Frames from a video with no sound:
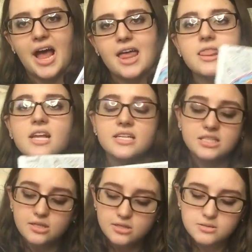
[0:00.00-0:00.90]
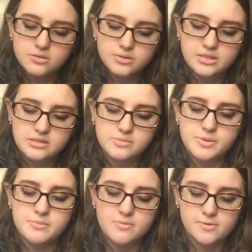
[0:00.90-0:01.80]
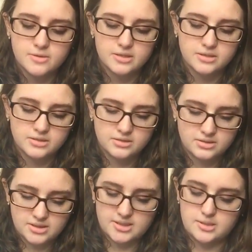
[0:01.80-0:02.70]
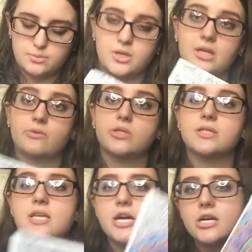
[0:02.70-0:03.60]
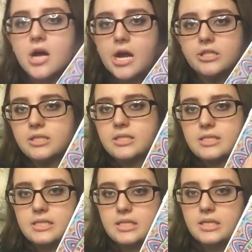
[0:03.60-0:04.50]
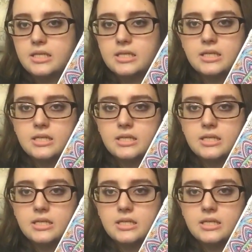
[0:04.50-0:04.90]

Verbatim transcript: And then I started doing a little bit more because when I was there, I just did